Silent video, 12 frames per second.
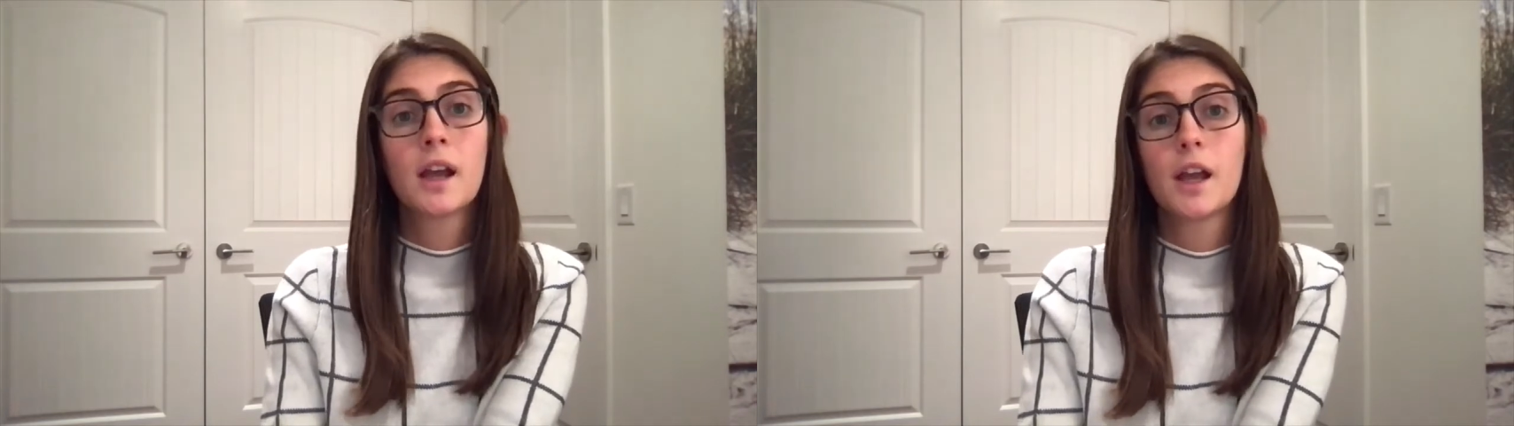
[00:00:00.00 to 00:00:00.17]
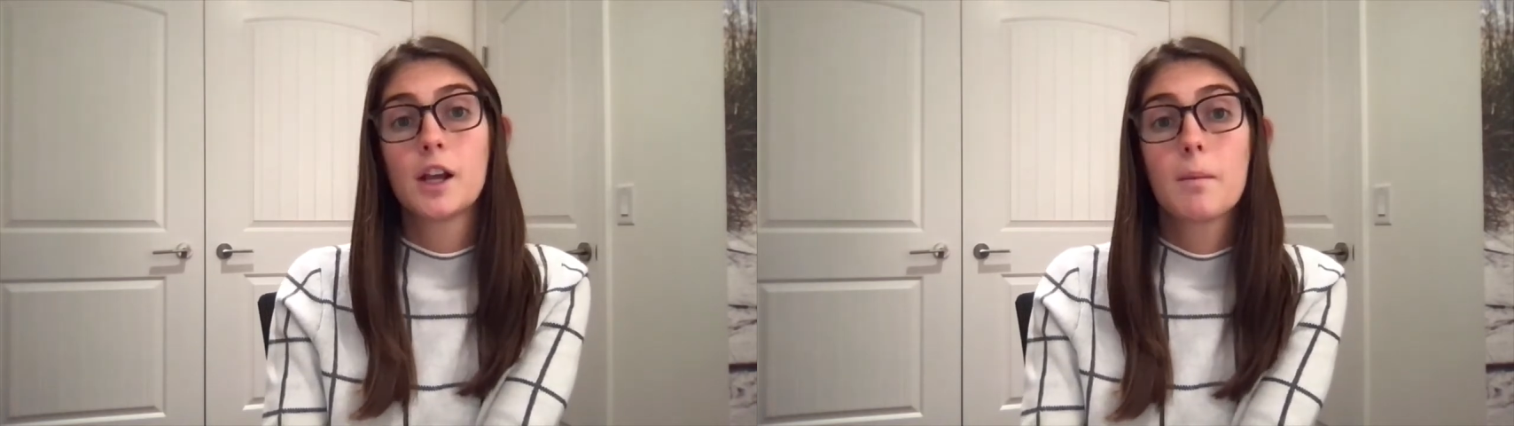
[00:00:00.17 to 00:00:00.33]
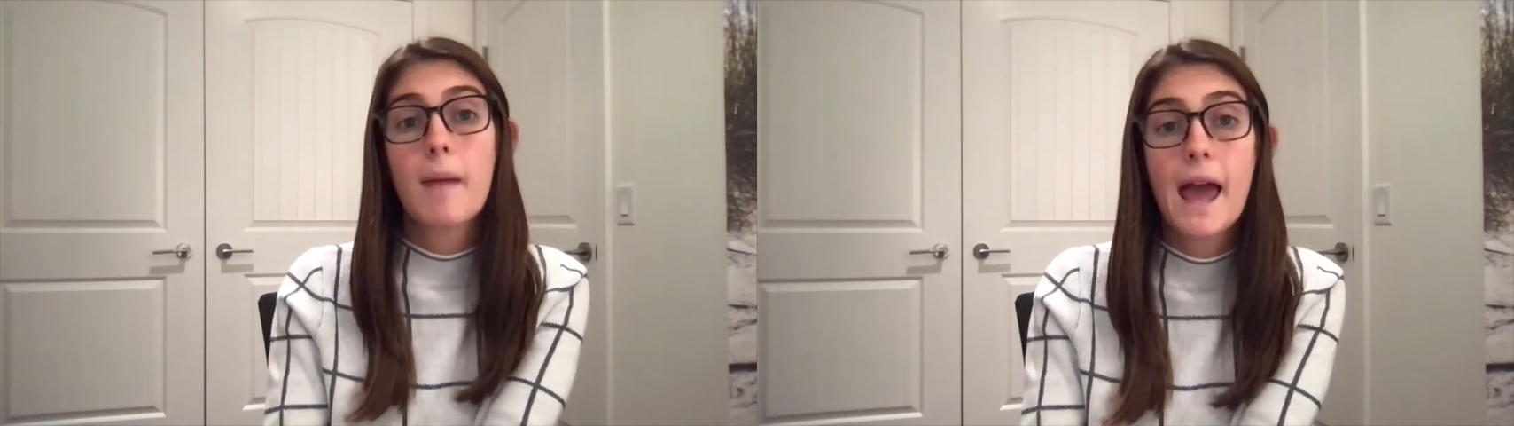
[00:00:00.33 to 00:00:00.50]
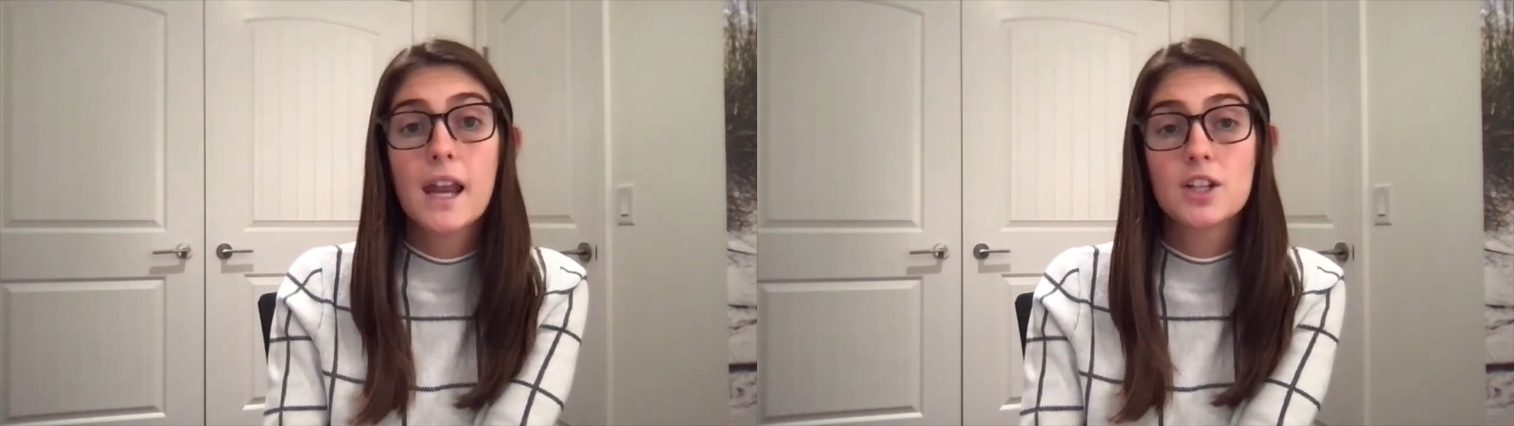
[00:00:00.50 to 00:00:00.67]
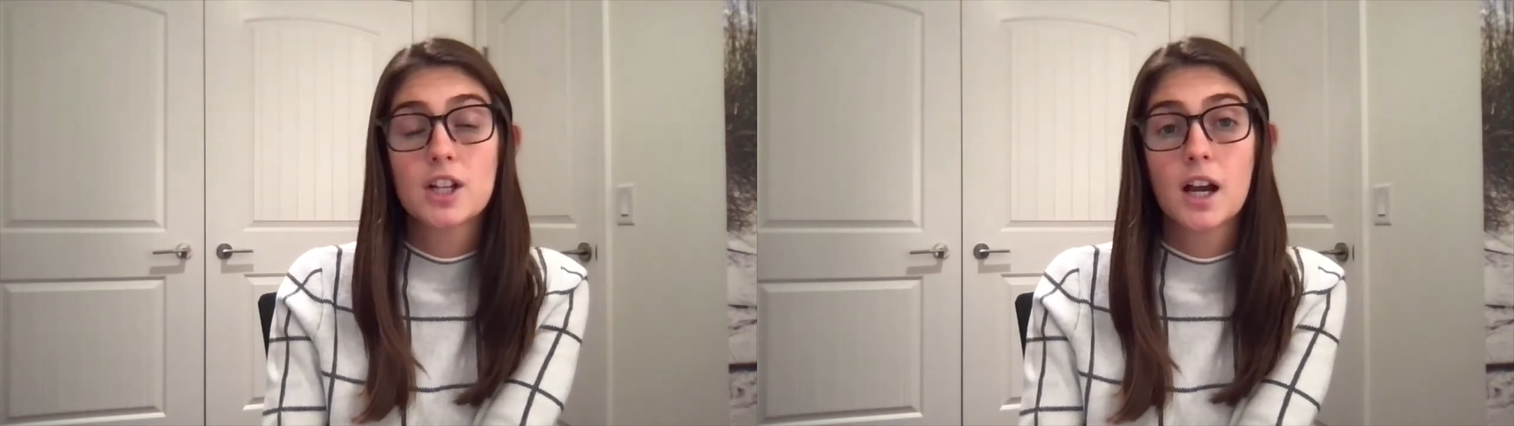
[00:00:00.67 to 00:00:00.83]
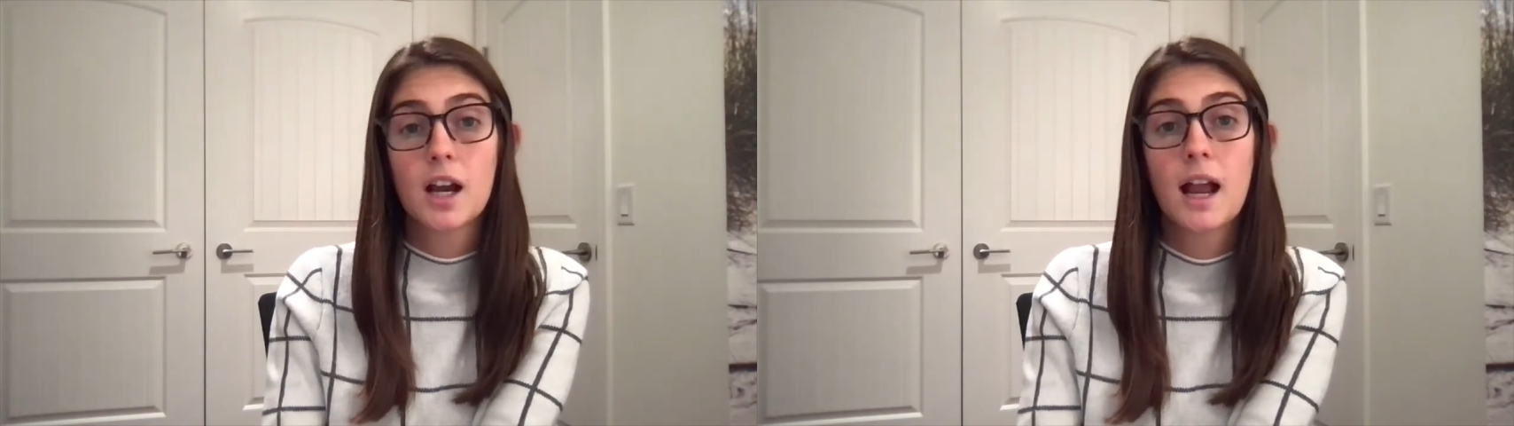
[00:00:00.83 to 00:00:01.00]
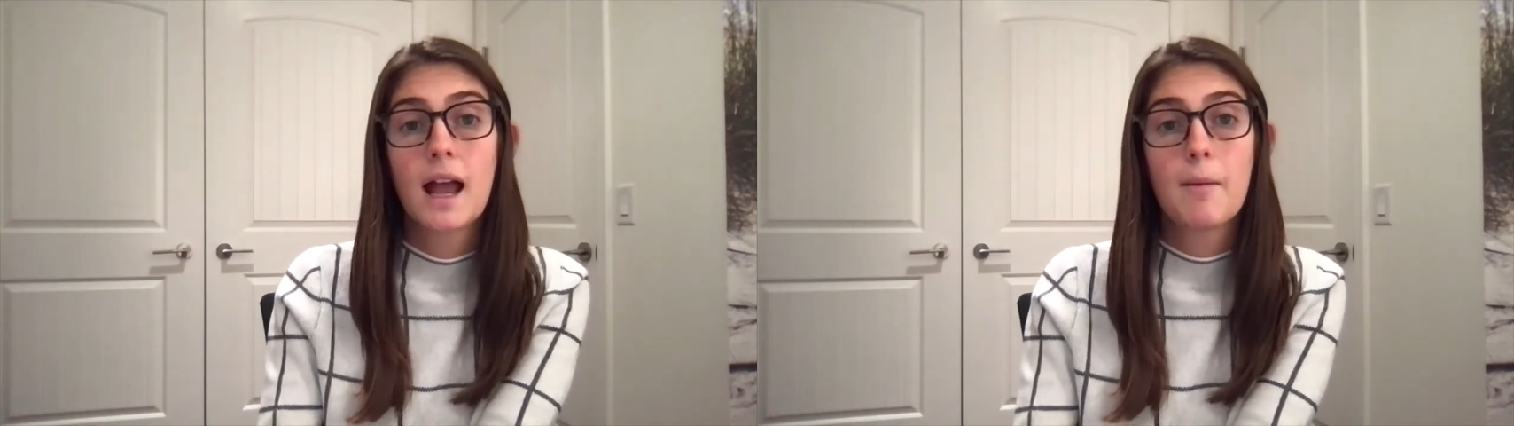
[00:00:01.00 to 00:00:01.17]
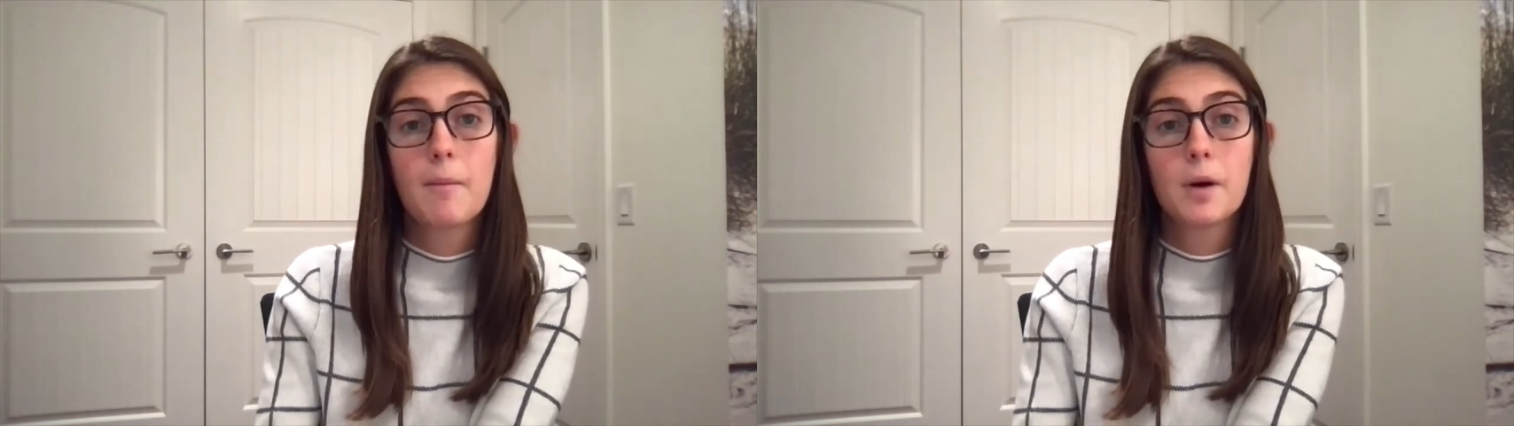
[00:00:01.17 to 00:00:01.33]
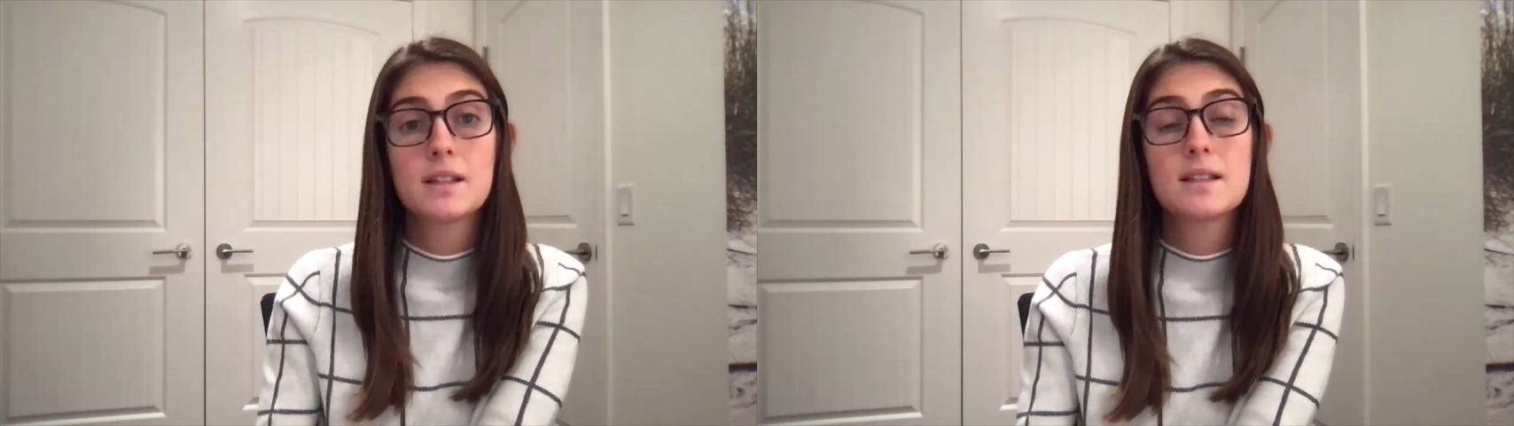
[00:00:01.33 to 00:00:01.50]
your manager
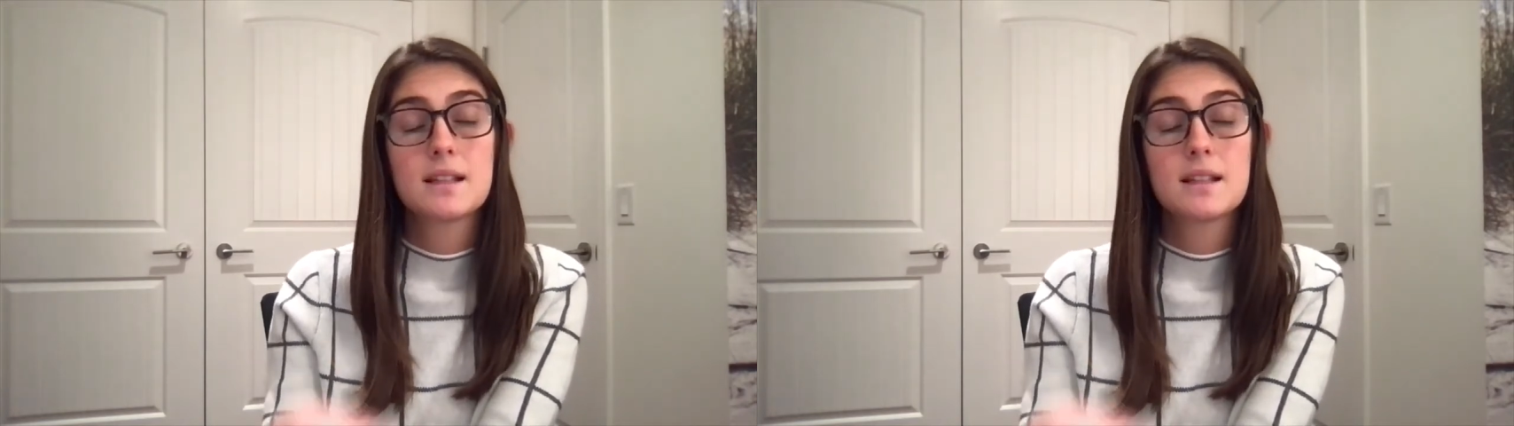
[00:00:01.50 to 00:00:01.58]
puts